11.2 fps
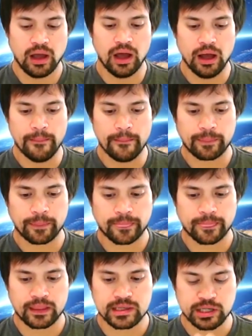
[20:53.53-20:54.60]
Um,
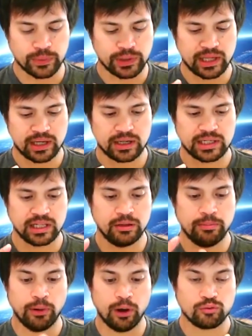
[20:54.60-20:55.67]
so we then did the
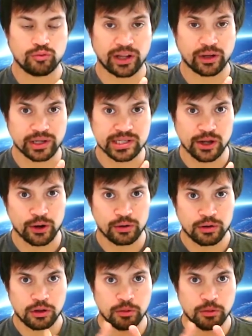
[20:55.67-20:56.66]
bot running on its own,